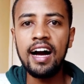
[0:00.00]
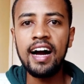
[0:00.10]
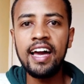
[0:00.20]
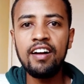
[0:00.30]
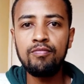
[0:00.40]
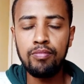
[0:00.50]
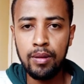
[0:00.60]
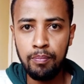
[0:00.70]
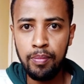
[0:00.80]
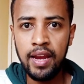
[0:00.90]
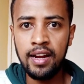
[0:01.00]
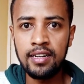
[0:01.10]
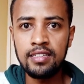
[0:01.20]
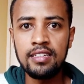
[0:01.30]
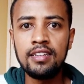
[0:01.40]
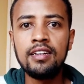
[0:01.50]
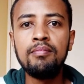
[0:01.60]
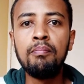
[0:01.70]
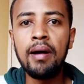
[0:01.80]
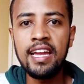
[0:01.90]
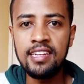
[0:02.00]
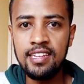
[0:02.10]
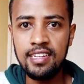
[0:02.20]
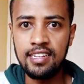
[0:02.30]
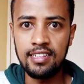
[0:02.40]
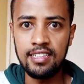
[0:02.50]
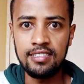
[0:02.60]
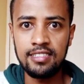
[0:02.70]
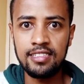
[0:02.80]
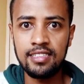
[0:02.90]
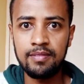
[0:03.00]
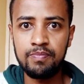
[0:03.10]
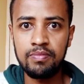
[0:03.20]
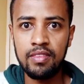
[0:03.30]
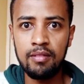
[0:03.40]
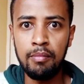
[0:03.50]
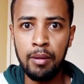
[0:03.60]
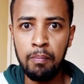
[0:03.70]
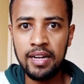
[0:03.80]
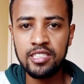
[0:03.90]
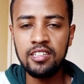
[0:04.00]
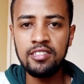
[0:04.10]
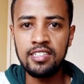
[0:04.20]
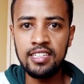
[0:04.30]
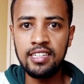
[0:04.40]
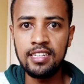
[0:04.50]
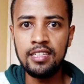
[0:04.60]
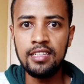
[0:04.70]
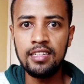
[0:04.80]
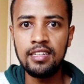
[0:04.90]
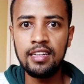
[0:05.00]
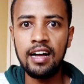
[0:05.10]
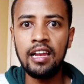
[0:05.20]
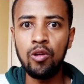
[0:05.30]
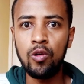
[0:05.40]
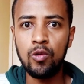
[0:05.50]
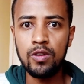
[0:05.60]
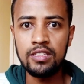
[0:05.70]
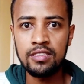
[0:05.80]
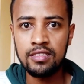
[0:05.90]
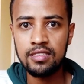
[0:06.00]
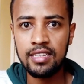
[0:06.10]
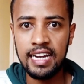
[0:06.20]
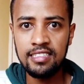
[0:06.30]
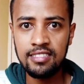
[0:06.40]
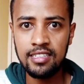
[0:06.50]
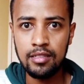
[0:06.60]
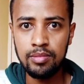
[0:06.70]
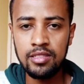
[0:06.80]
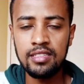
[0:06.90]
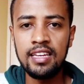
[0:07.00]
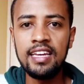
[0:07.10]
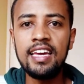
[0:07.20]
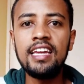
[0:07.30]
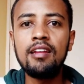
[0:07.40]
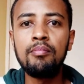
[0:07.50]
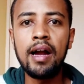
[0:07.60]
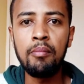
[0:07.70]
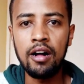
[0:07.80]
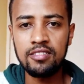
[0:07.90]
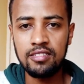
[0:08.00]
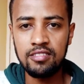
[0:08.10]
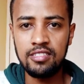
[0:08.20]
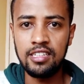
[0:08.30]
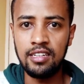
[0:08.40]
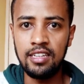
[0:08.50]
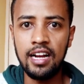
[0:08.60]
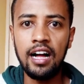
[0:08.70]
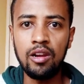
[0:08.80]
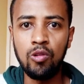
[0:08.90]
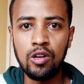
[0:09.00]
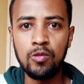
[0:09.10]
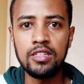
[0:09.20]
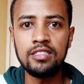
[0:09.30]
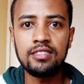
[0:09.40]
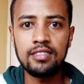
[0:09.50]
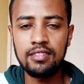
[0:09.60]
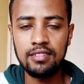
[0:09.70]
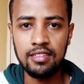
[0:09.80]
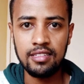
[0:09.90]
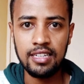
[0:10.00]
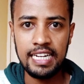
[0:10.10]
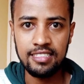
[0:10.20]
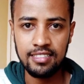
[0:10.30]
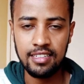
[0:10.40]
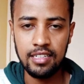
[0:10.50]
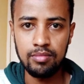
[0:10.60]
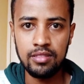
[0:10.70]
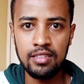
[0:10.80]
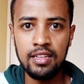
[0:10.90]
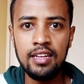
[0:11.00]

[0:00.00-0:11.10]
I have prepared my degrees, my bachelor degree along with transcript and my master's degree along with the transcript.